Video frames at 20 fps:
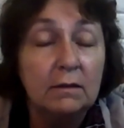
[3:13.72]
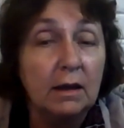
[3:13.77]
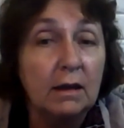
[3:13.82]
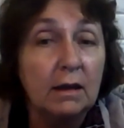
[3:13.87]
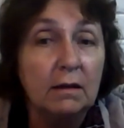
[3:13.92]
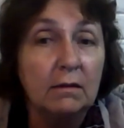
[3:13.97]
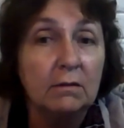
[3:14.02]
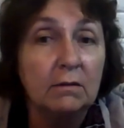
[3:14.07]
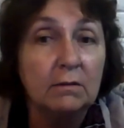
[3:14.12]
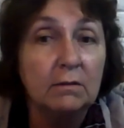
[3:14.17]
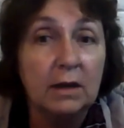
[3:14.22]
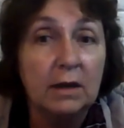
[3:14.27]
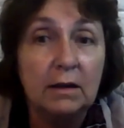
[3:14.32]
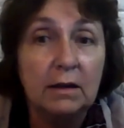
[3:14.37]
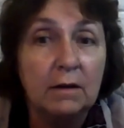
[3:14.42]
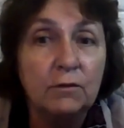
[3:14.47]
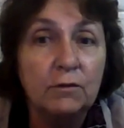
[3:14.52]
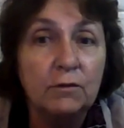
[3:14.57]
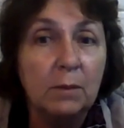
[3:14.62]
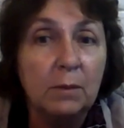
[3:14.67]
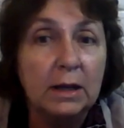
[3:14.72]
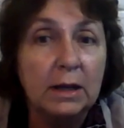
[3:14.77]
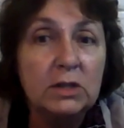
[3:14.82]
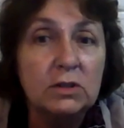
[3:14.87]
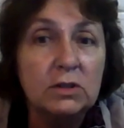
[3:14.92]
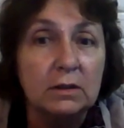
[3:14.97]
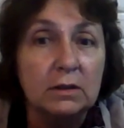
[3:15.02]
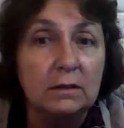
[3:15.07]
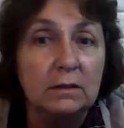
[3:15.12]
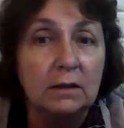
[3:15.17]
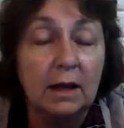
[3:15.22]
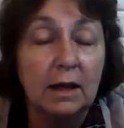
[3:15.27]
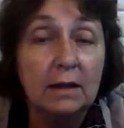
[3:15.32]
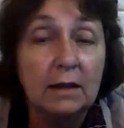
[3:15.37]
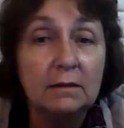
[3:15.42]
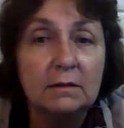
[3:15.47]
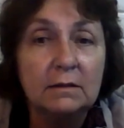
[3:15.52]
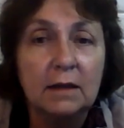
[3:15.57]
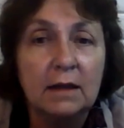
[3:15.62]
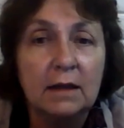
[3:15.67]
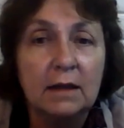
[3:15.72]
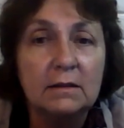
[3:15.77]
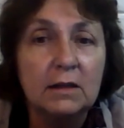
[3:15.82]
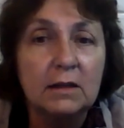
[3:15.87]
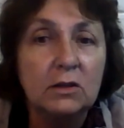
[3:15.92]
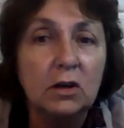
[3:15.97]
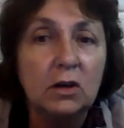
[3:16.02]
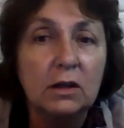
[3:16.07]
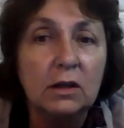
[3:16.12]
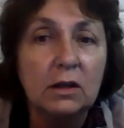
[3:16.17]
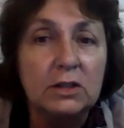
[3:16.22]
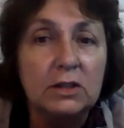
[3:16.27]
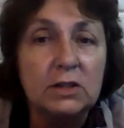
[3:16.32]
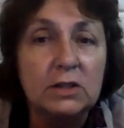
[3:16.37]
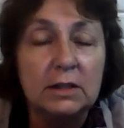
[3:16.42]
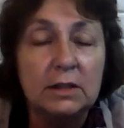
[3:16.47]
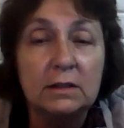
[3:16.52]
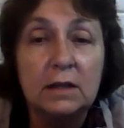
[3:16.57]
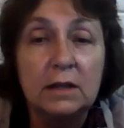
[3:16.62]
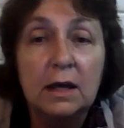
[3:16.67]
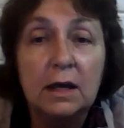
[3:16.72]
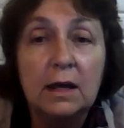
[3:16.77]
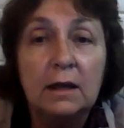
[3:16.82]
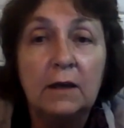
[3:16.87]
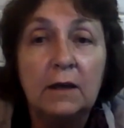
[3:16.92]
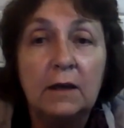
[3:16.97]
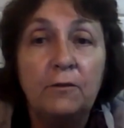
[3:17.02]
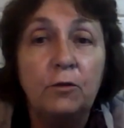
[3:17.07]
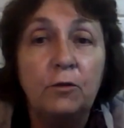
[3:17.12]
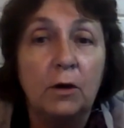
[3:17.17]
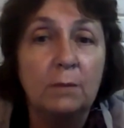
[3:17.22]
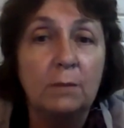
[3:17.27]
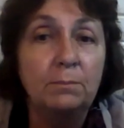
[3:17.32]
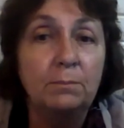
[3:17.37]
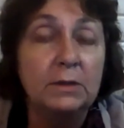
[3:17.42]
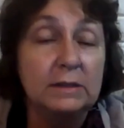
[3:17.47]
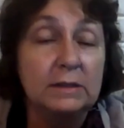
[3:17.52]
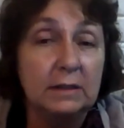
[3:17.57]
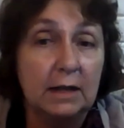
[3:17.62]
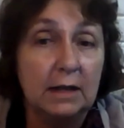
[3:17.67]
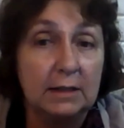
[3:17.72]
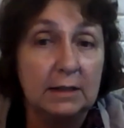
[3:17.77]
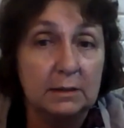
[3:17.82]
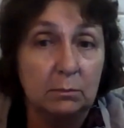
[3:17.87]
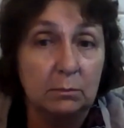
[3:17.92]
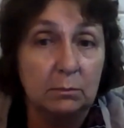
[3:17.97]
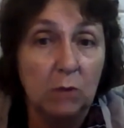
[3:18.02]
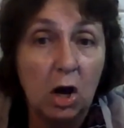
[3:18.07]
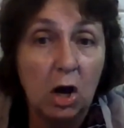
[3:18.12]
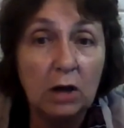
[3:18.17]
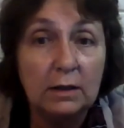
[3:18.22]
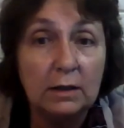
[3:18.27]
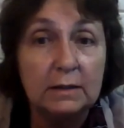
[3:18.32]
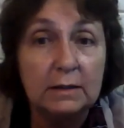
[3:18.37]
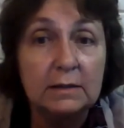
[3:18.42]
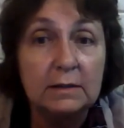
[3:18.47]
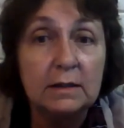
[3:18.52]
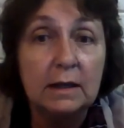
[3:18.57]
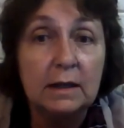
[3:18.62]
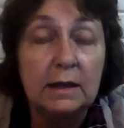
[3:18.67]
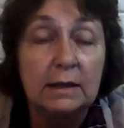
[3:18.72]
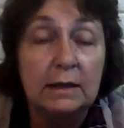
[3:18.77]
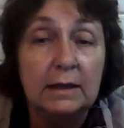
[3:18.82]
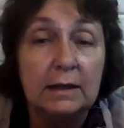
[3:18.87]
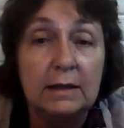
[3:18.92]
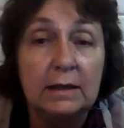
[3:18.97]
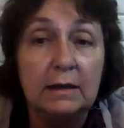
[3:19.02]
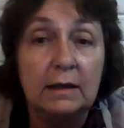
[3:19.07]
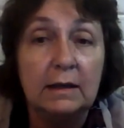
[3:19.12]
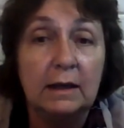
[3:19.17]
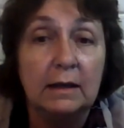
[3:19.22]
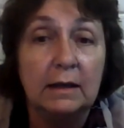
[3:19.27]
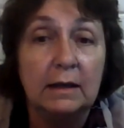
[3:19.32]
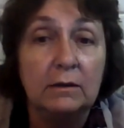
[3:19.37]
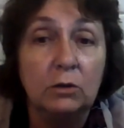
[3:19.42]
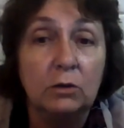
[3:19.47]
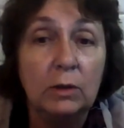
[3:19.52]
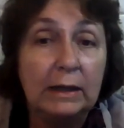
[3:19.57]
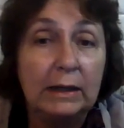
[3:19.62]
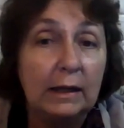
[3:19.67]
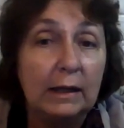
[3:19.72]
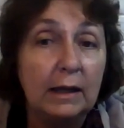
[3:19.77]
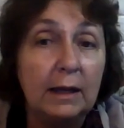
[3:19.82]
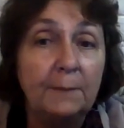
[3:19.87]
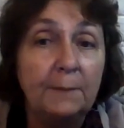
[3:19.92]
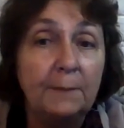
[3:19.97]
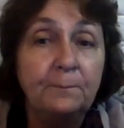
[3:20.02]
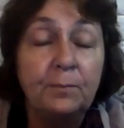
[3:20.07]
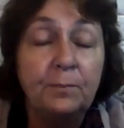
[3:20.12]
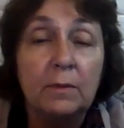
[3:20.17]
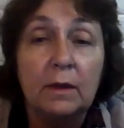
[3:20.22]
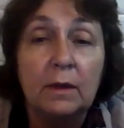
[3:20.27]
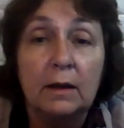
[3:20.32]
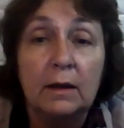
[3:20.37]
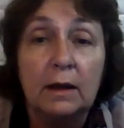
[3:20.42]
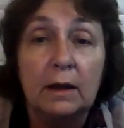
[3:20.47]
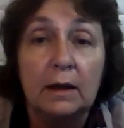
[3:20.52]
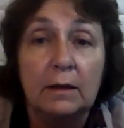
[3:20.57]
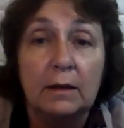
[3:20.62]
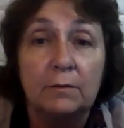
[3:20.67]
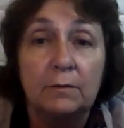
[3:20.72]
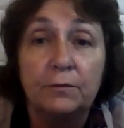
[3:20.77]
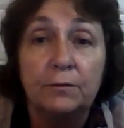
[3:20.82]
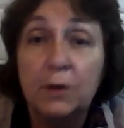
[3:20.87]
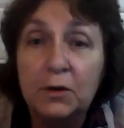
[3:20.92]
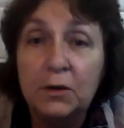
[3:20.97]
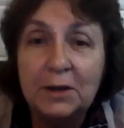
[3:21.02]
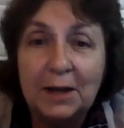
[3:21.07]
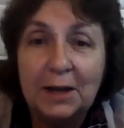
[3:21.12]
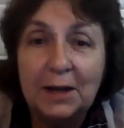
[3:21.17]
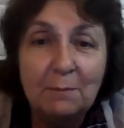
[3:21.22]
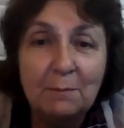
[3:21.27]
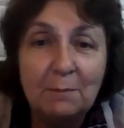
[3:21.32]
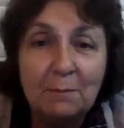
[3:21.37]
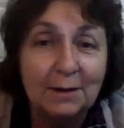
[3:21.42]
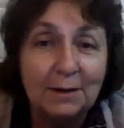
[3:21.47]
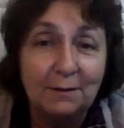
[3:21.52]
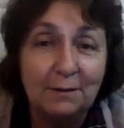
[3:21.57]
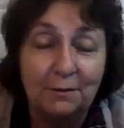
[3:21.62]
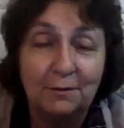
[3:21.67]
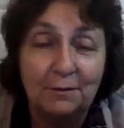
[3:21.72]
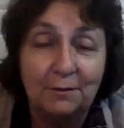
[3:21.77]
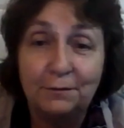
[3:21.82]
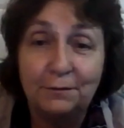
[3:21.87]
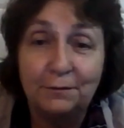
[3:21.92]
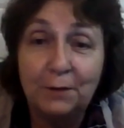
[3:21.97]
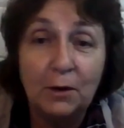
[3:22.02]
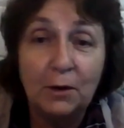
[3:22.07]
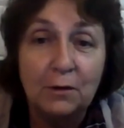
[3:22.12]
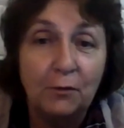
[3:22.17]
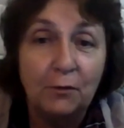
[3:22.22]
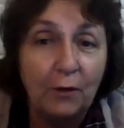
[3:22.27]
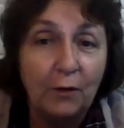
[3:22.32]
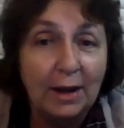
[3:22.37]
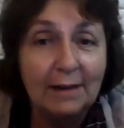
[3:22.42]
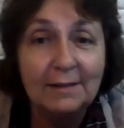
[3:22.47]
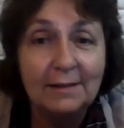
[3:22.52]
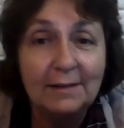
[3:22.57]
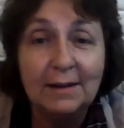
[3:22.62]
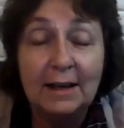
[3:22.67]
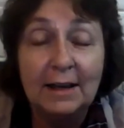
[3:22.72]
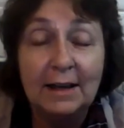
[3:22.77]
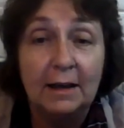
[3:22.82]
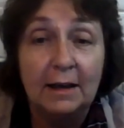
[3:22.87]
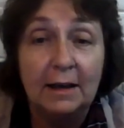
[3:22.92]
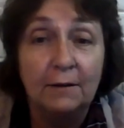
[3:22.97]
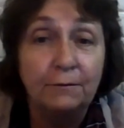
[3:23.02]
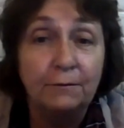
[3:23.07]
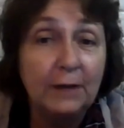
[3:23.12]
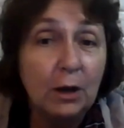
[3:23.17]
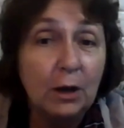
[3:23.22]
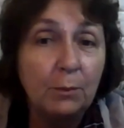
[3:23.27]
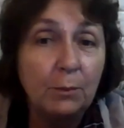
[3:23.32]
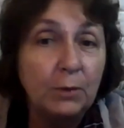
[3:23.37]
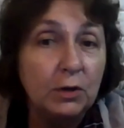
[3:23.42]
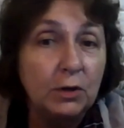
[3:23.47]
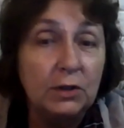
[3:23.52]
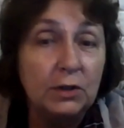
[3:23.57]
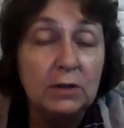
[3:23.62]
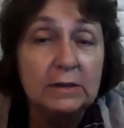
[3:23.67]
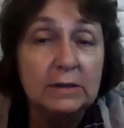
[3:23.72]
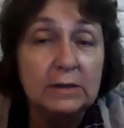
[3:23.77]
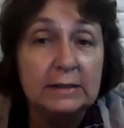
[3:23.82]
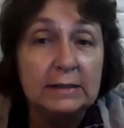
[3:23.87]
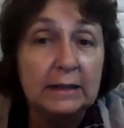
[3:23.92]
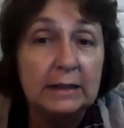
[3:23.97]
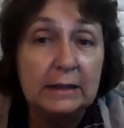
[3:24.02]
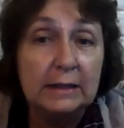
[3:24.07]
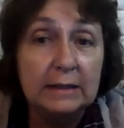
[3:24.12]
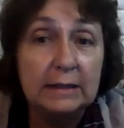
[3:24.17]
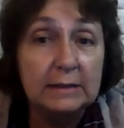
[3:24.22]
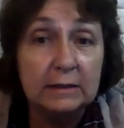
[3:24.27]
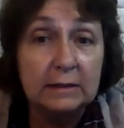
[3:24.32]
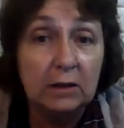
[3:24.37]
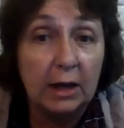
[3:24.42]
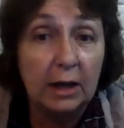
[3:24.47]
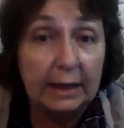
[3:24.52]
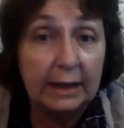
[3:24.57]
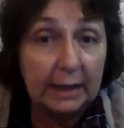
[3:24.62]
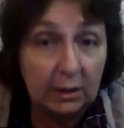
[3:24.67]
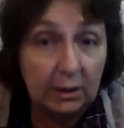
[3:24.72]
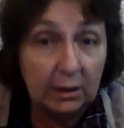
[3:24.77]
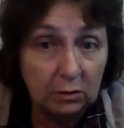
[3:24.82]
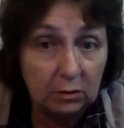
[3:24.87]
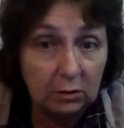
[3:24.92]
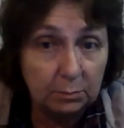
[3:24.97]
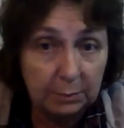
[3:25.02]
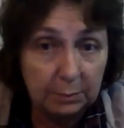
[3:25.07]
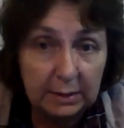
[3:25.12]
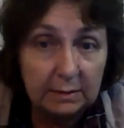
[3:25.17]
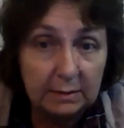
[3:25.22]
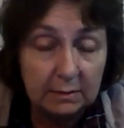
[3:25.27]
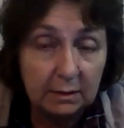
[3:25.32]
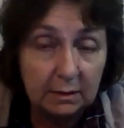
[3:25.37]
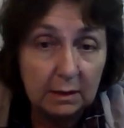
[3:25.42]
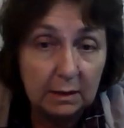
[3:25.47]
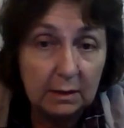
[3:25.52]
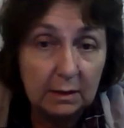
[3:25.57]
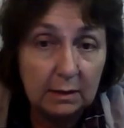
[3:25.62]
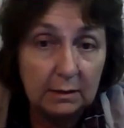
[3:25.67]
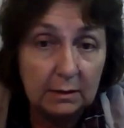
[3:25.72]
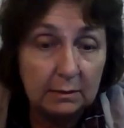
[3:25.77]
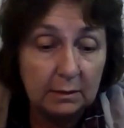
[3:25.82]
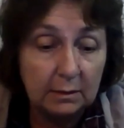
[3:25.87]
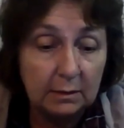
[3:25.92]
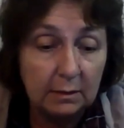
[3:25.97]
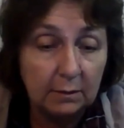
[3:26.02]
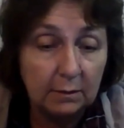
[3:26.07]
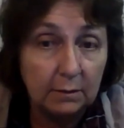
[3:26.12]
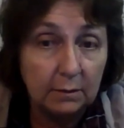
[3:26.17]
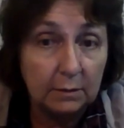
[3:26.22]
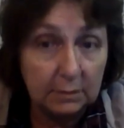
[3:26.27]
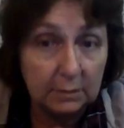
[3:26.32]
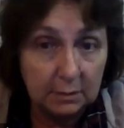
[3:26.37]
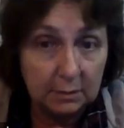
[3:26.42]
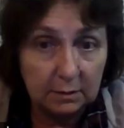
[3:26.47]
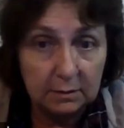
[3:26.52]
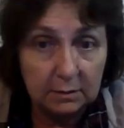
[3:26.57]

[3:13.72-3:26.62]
their information and their knowledge. And if one person has a market, he can quickly phone a neighbor, phone a friend, a fellow producer, say, listen, I cannot meet the